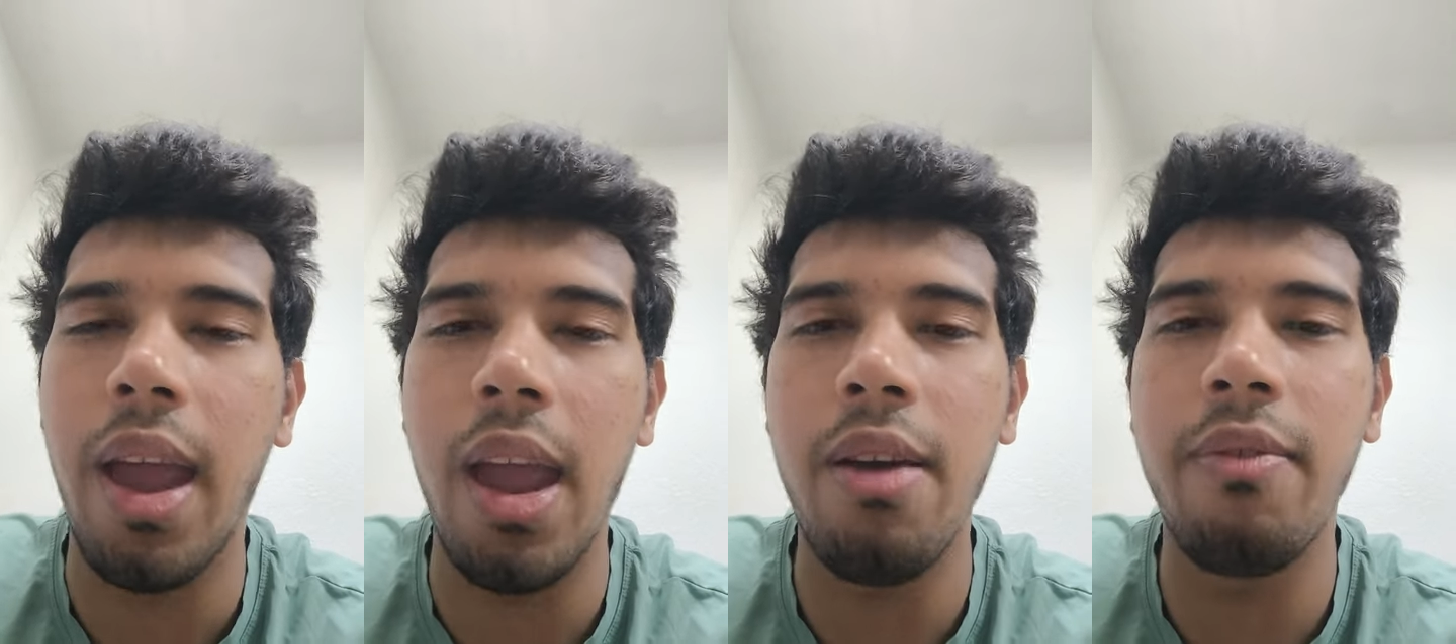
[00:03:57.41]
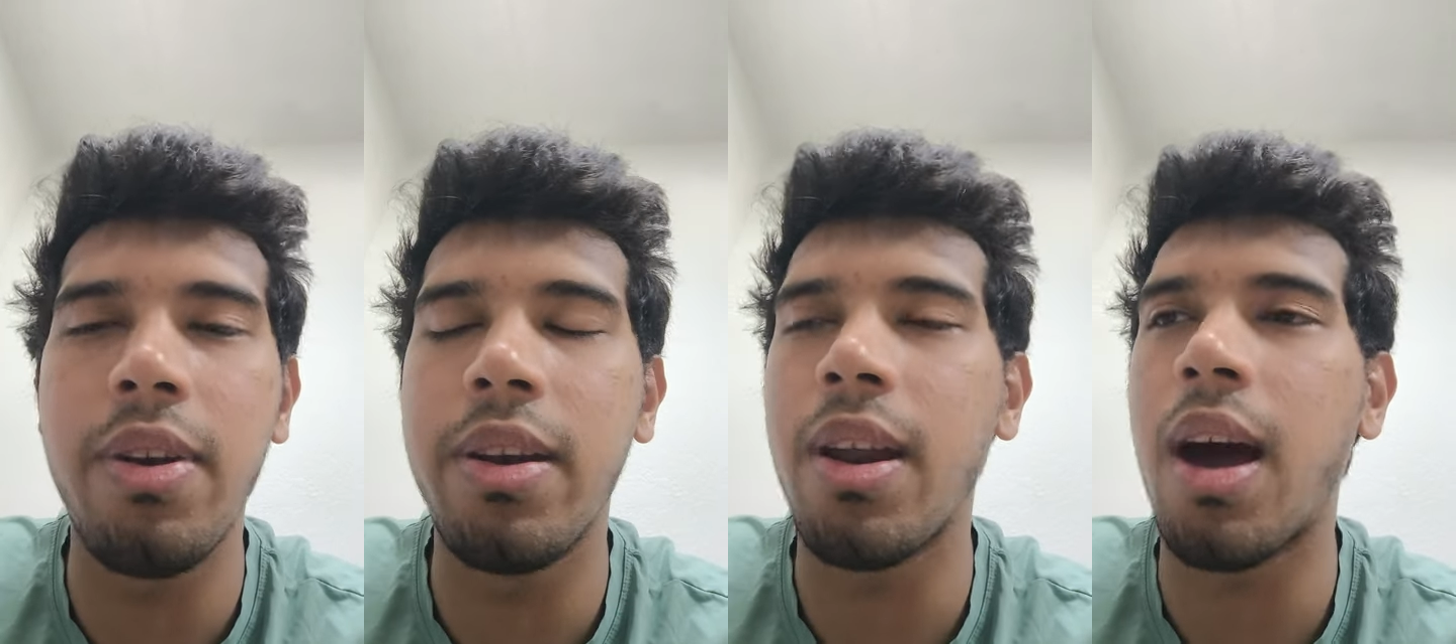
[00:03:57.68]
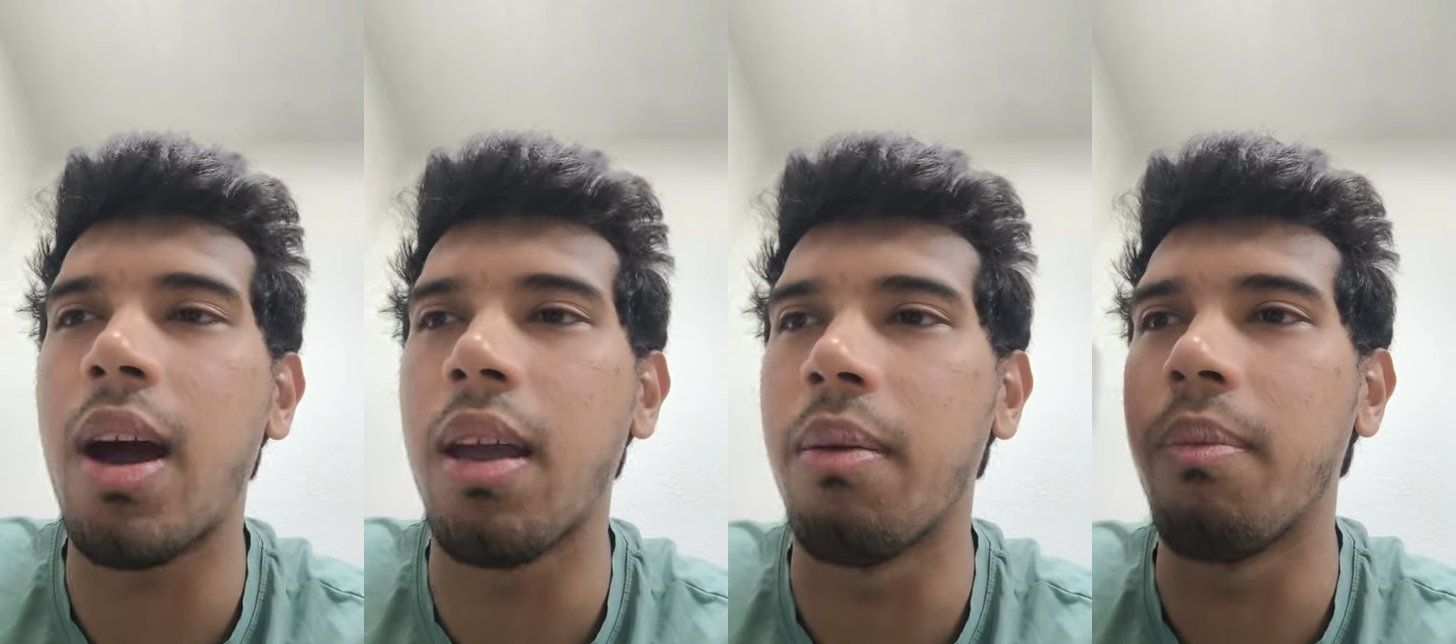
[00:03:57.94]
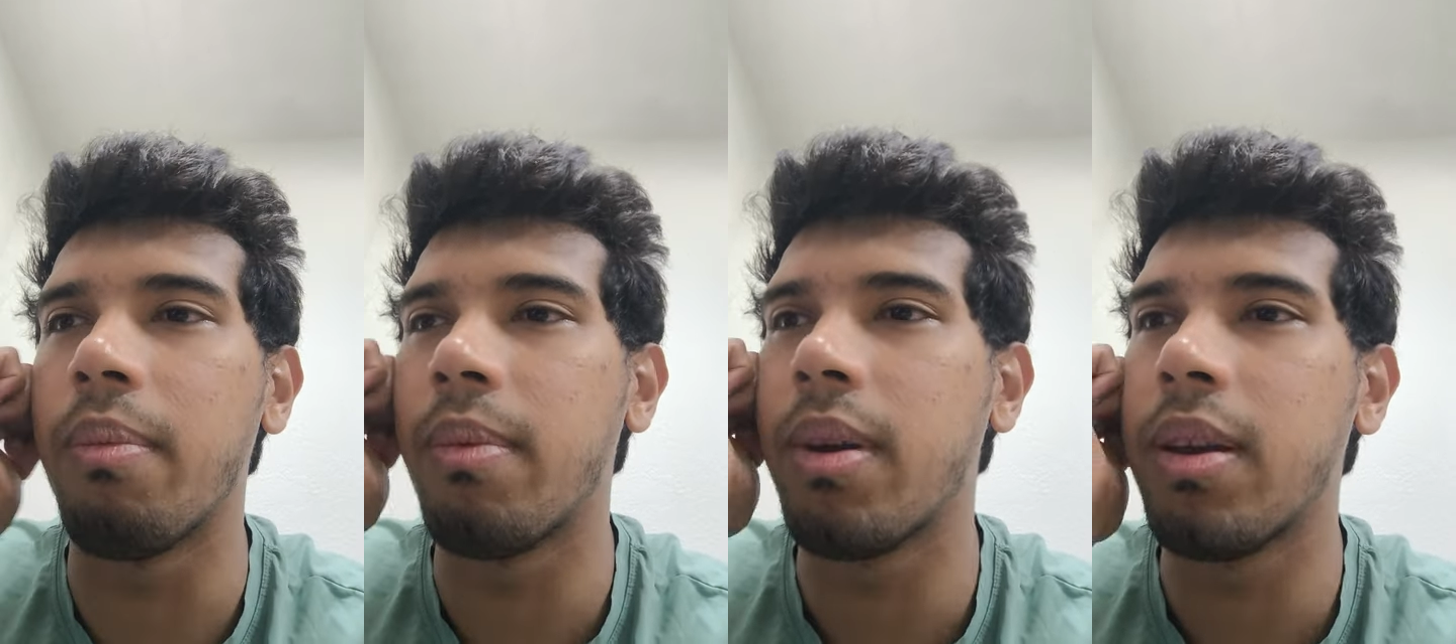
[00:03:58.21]
every
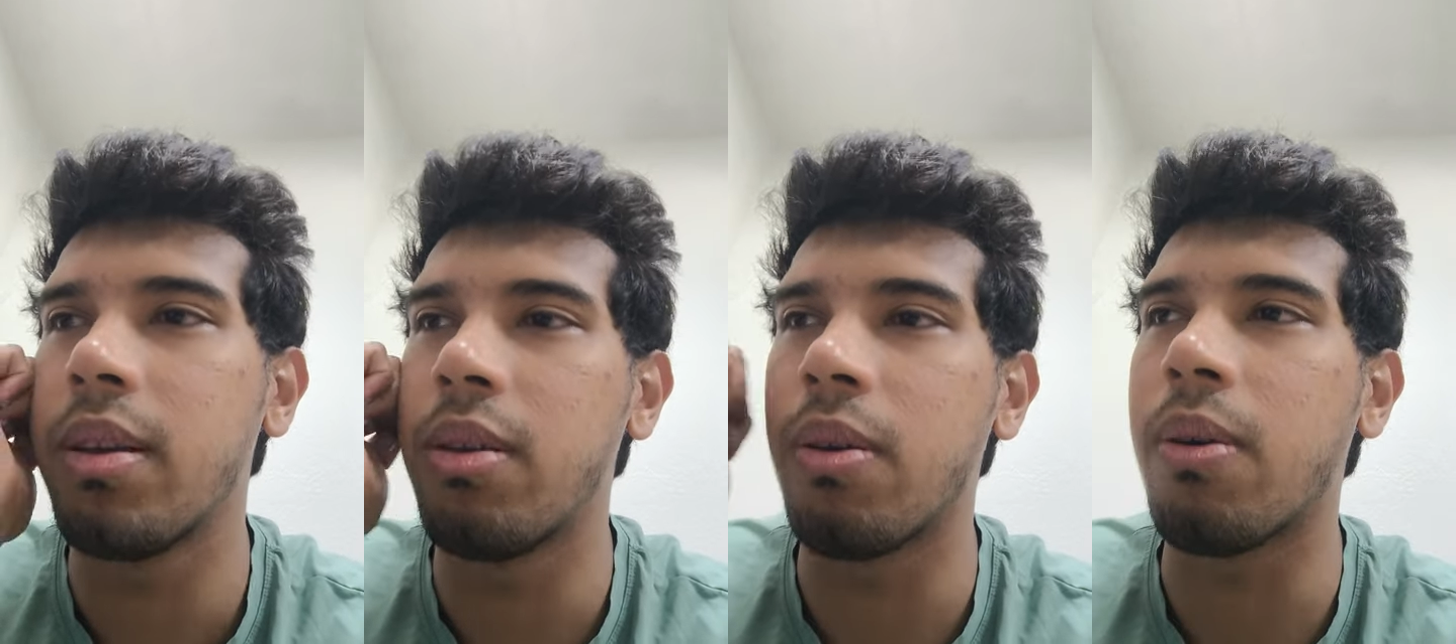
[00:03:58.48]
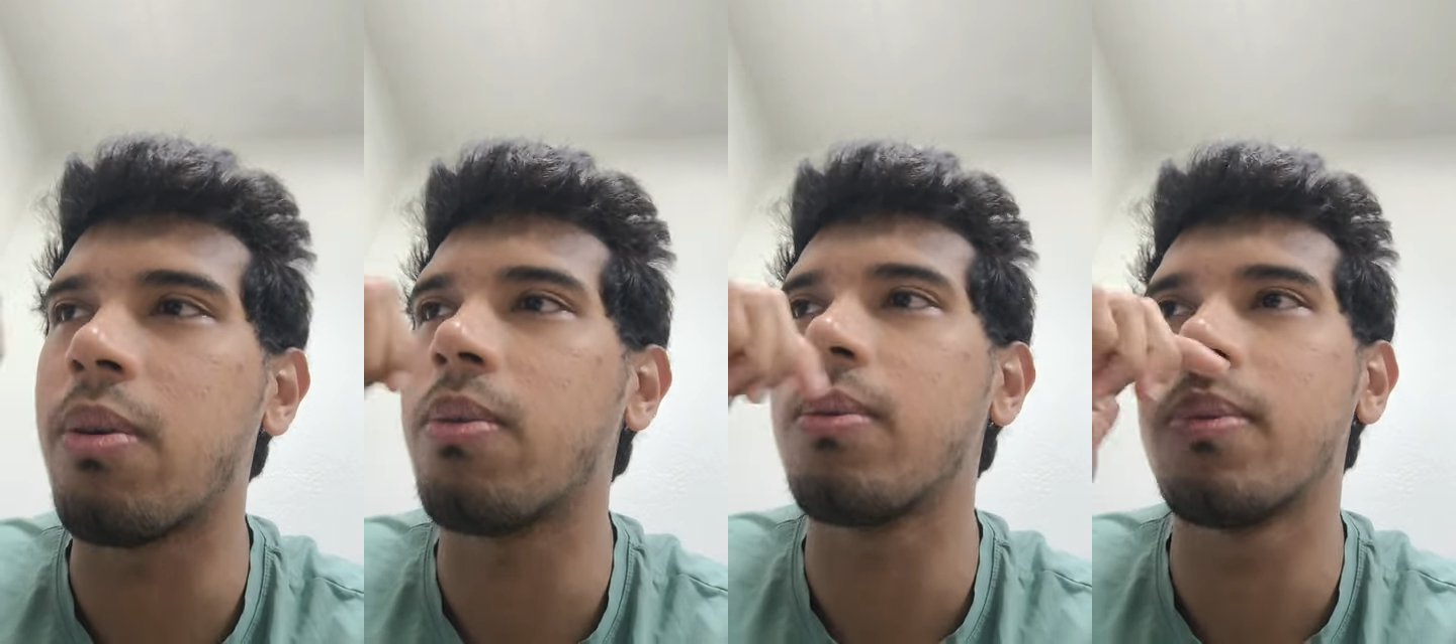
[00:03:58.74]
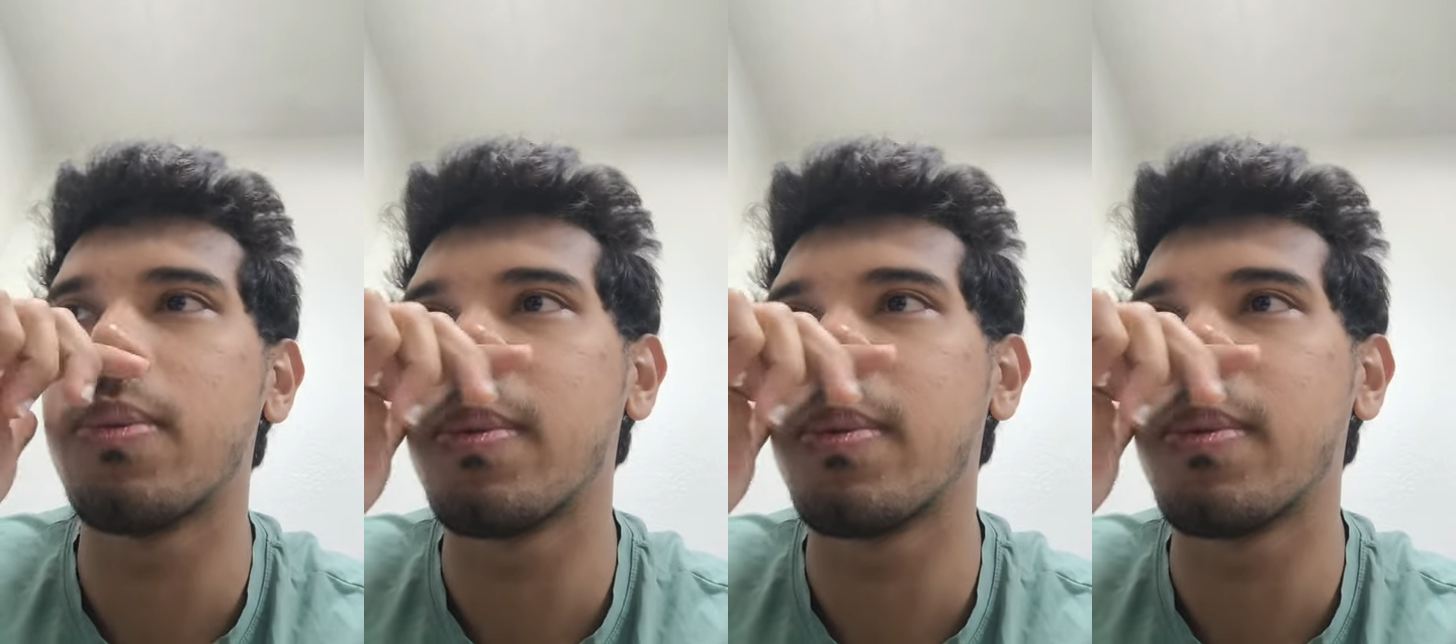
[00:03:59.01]
time, you know.